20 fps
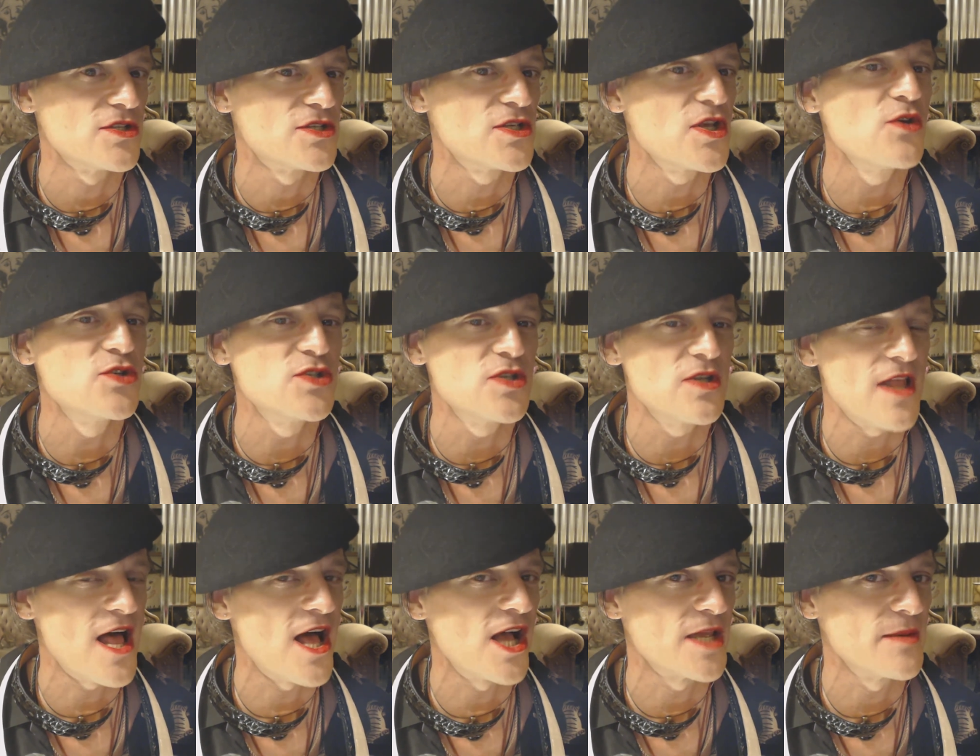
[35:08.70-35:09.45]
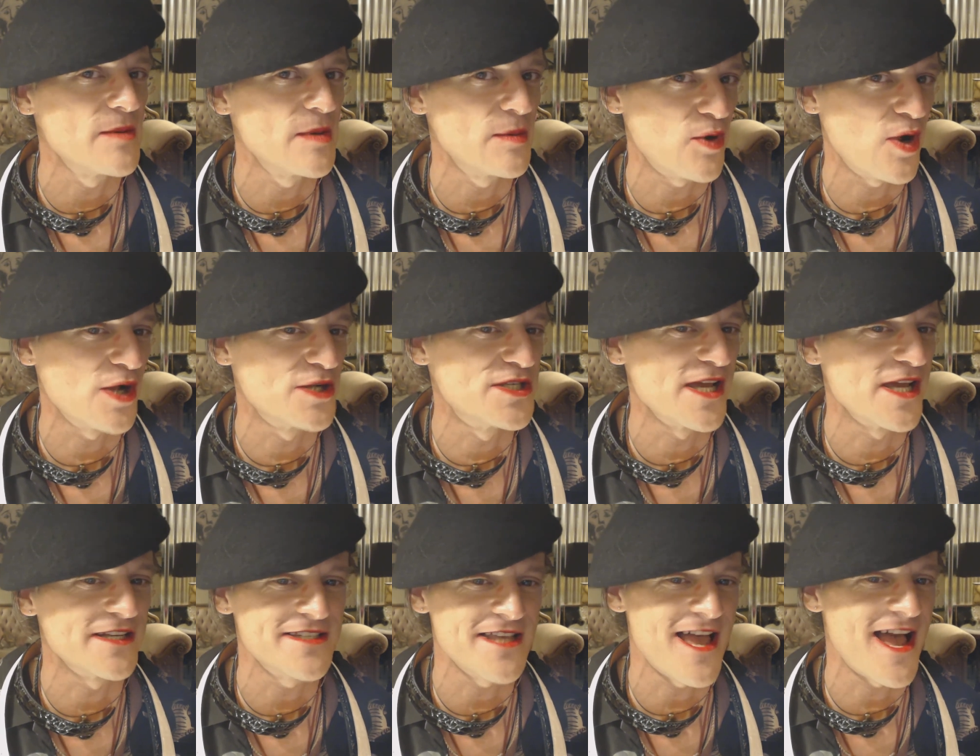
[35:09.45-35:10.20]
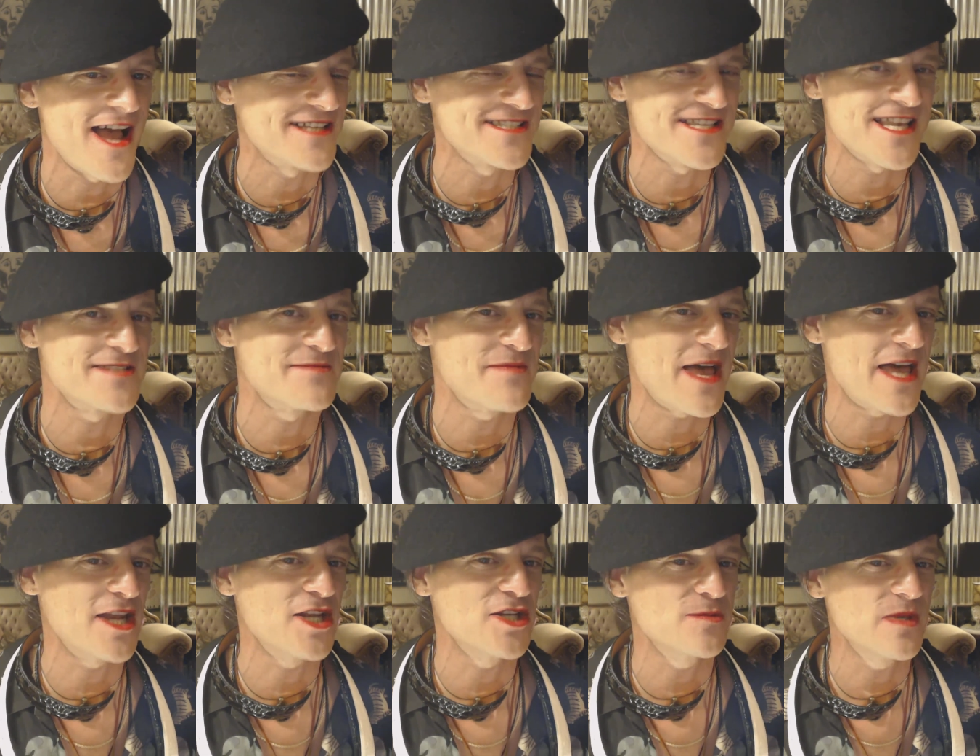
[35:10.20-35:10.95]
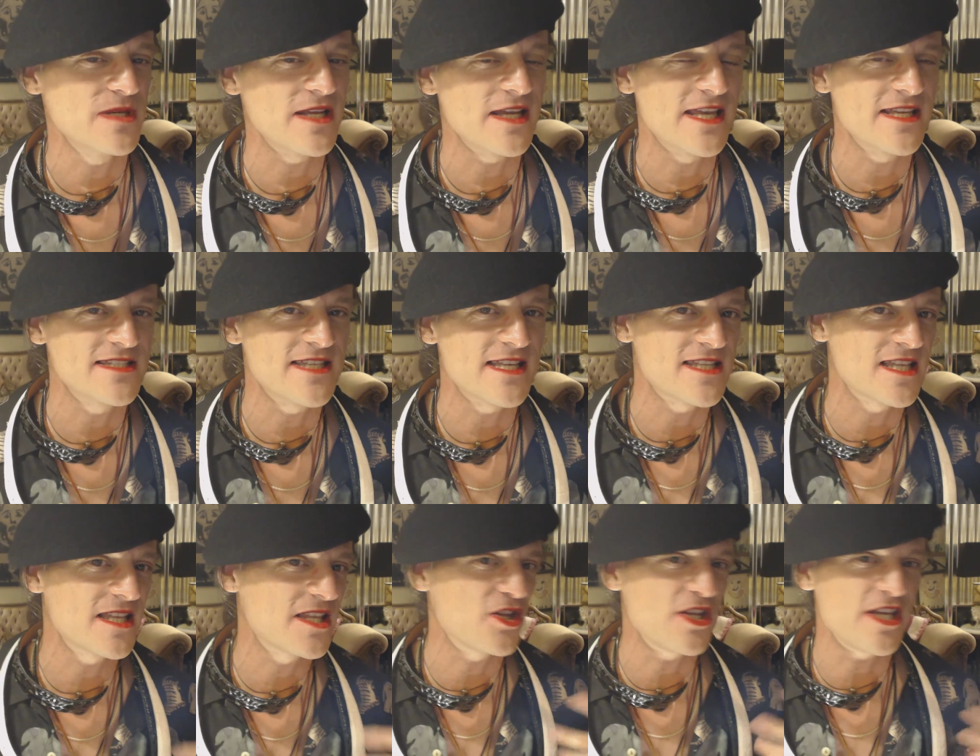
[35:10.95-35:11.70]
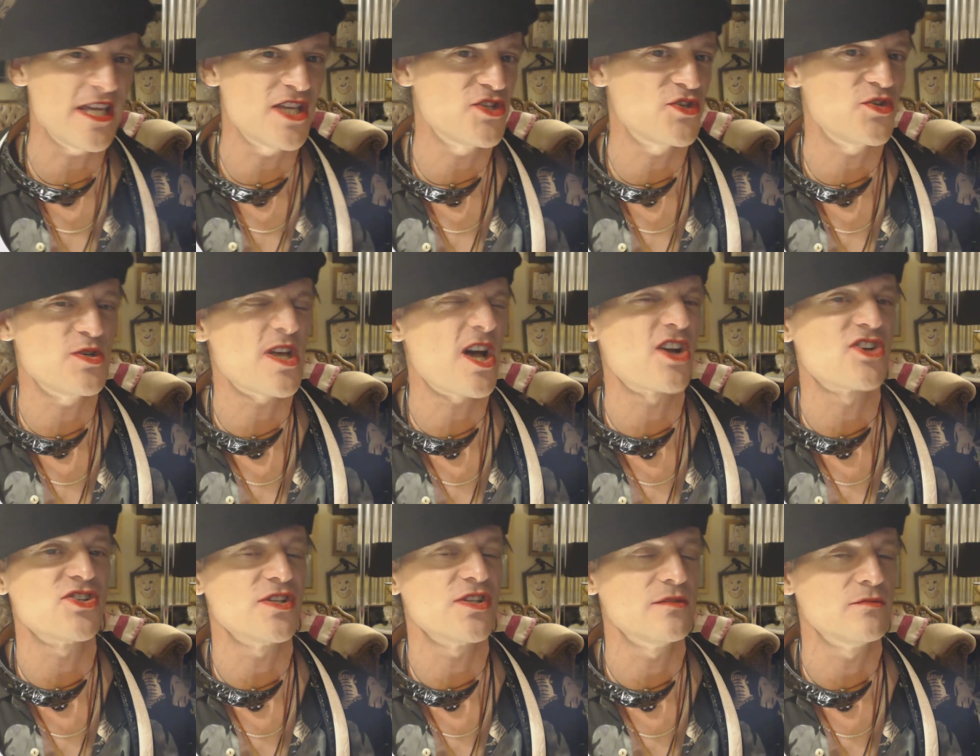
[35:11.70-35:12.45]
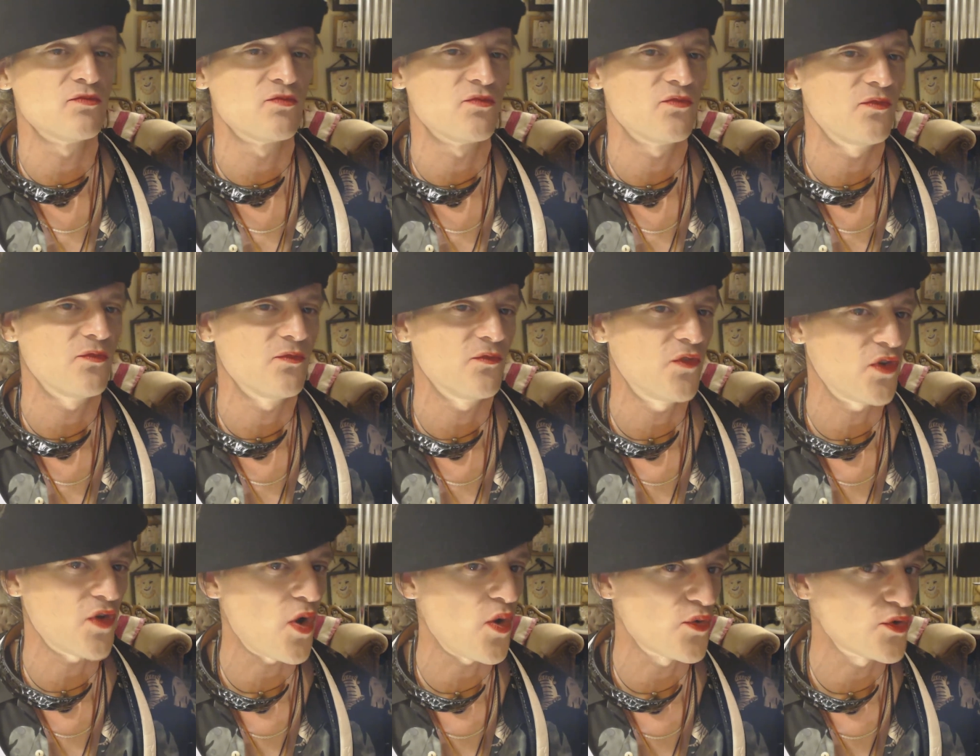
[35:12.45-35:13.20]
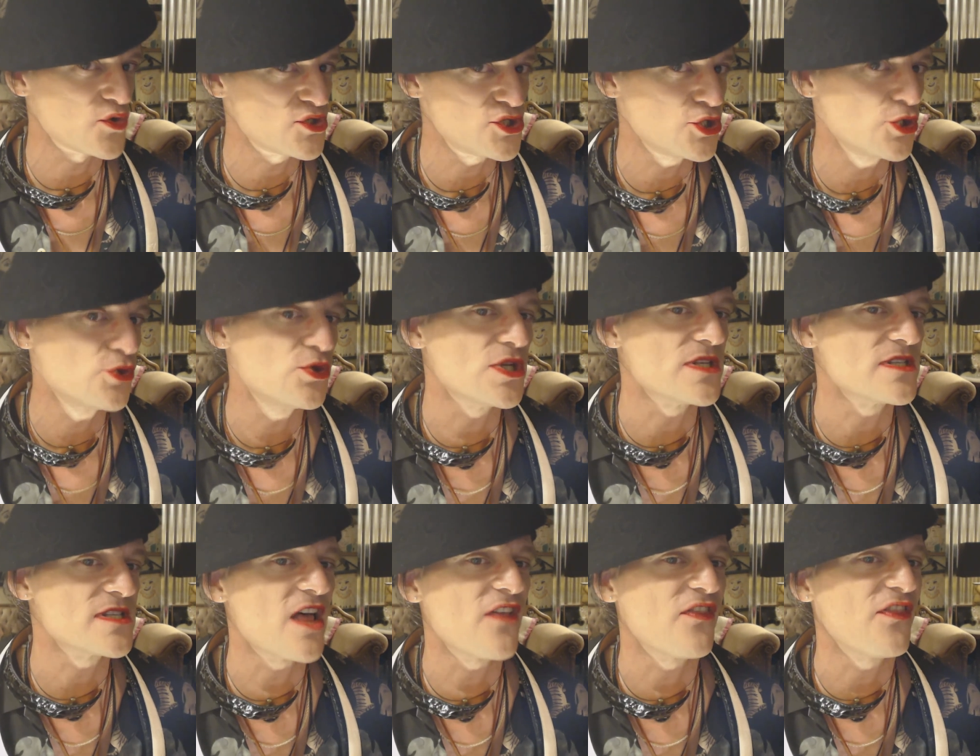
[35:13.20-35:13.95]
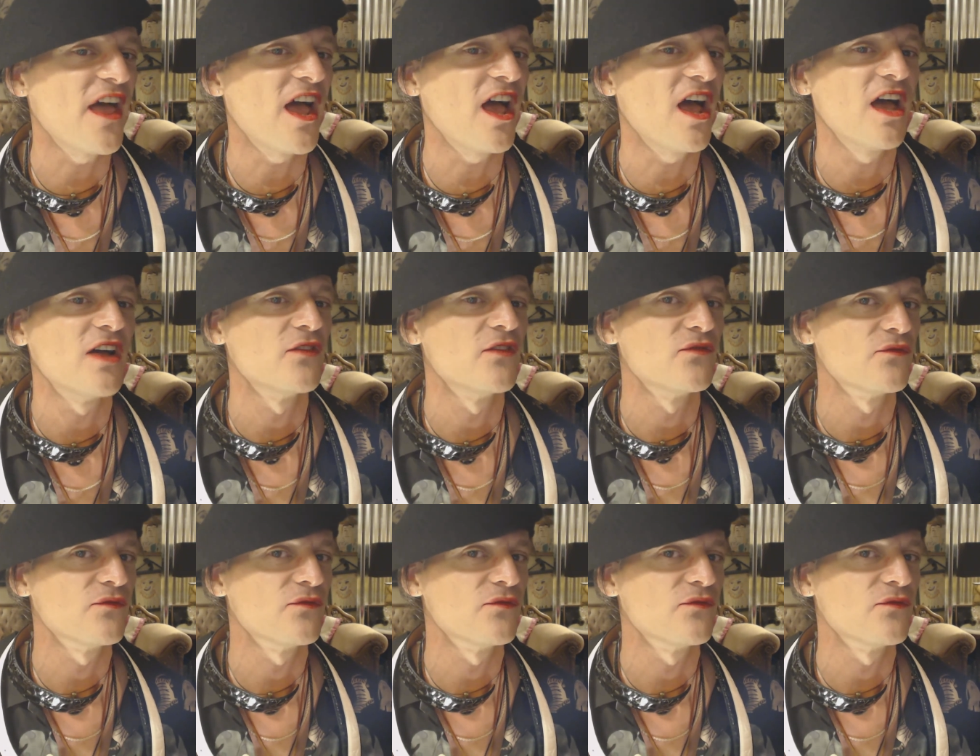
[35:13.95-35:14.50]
Social Alchemy Project Access Management. I guess that's a little introduction for all the students out there.